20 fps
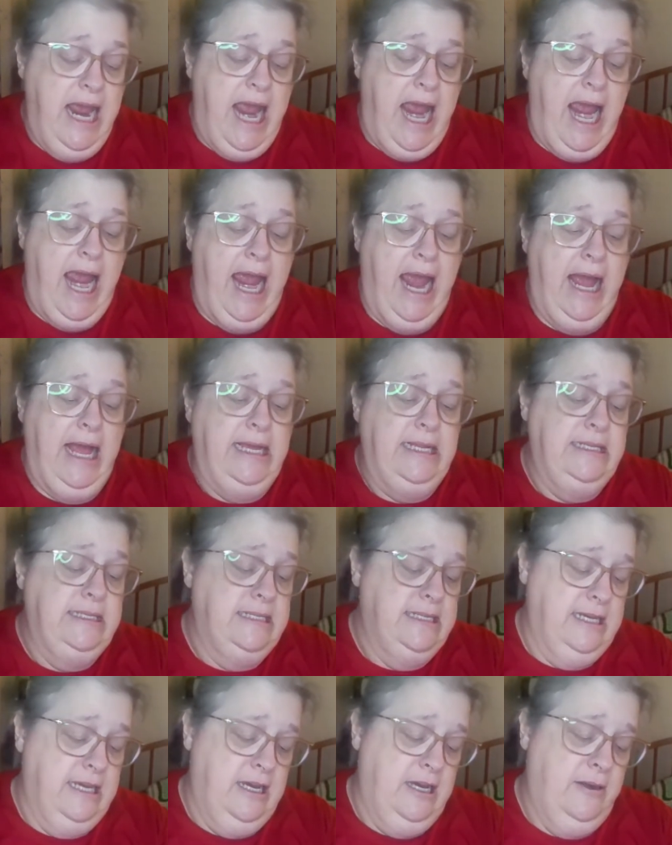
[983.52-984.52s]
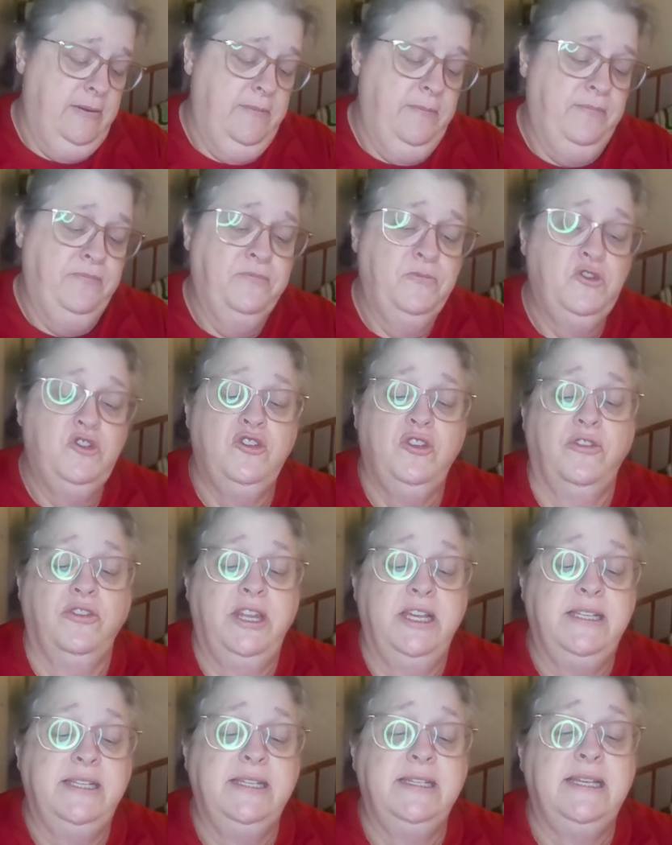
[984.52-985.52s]
And so
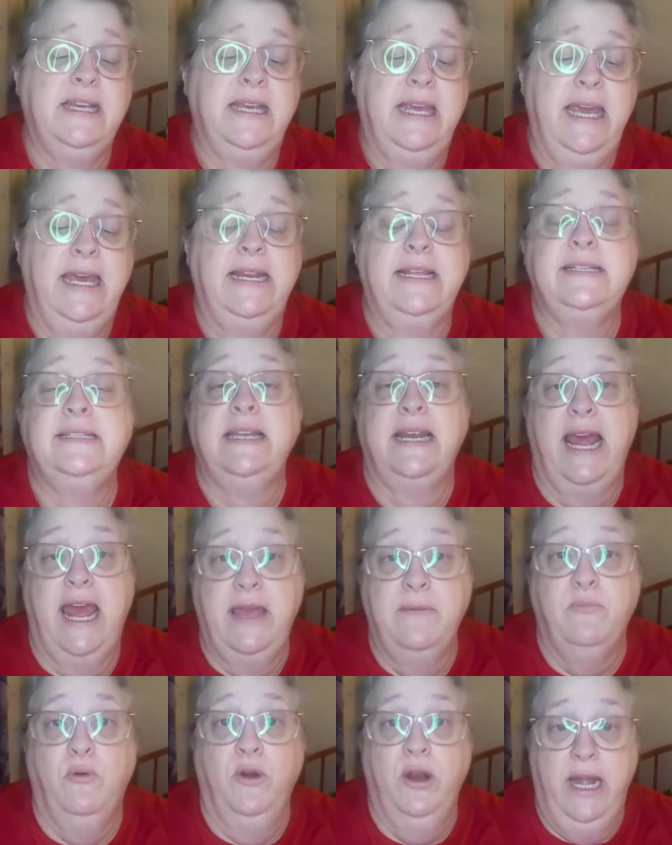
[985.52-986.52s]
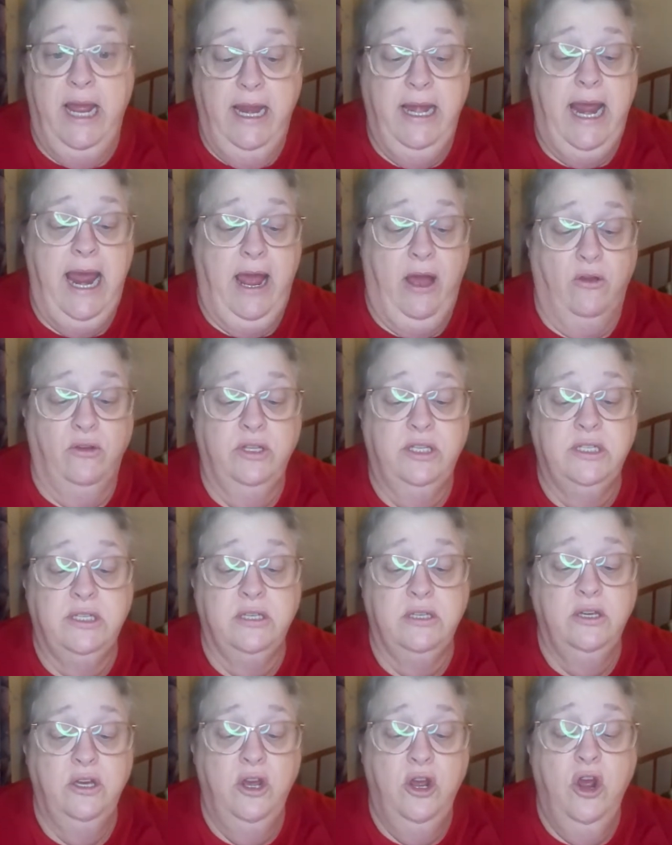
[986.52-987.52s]
this is, again, it's an 8.8
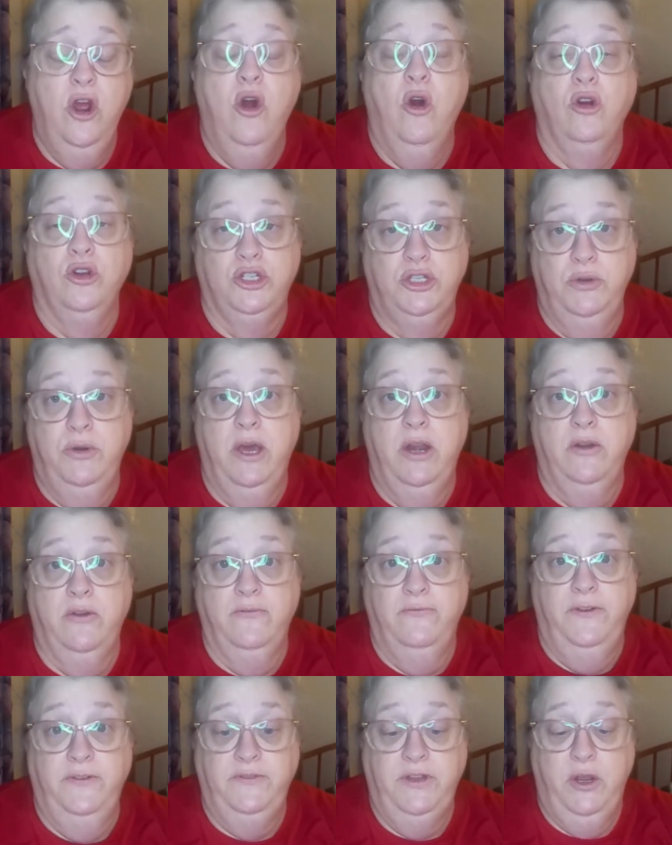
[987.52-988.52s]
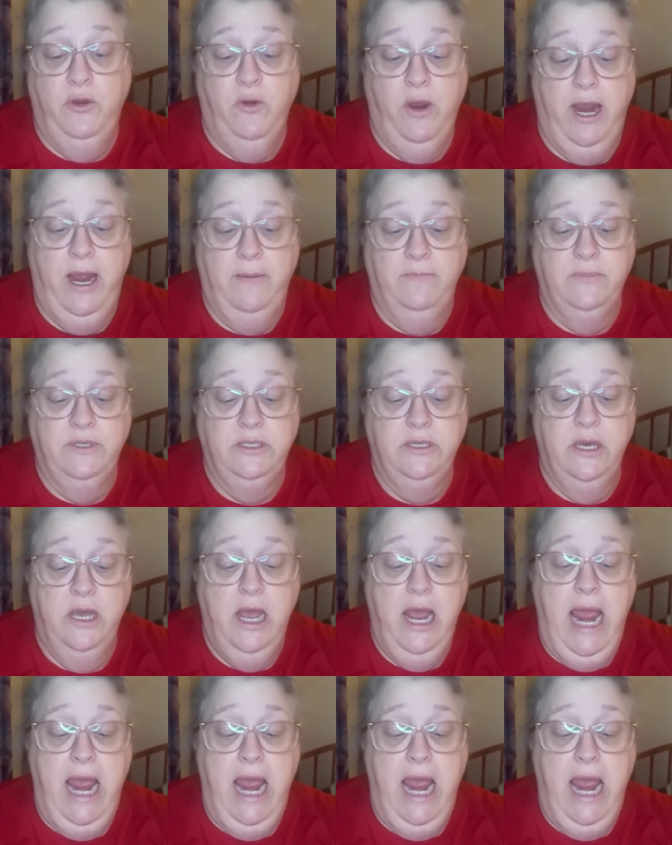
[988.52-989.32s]
ounce or 250 grams.